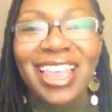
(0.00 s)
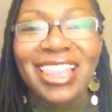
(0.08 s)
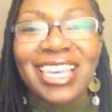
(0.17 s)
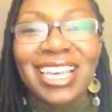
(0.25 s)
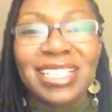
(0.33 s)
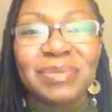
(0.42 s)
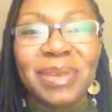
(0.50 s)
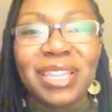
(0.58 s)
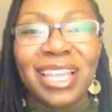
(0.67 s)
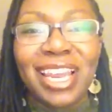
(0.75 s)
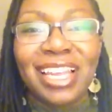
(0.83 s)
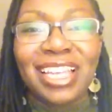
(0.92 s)
The next pen
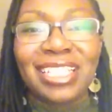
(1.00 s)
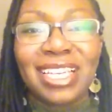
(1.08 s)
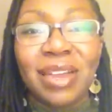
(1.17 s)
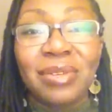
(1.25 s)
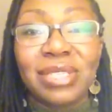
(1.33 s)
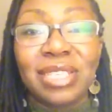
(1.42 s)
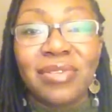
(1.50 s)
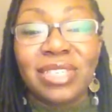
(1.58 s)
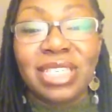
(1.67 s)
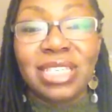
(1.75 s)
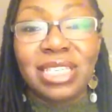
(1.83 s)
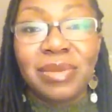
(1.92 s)
that I looked at was
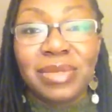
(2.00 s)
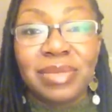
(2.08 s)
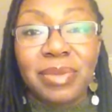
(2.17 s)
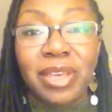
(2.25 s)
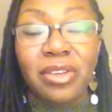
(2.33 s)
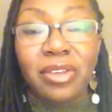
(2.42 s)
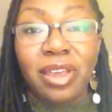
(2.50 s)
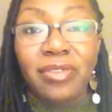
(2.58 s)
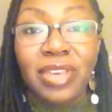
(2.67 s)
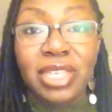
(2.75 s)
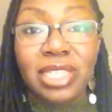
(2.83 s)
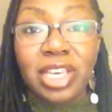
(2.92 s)
17 tips to make your life
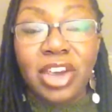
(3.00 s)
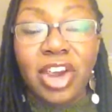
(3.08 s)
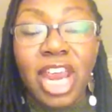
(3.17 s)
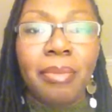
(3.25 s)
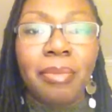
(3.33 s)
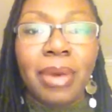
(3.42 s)
easier,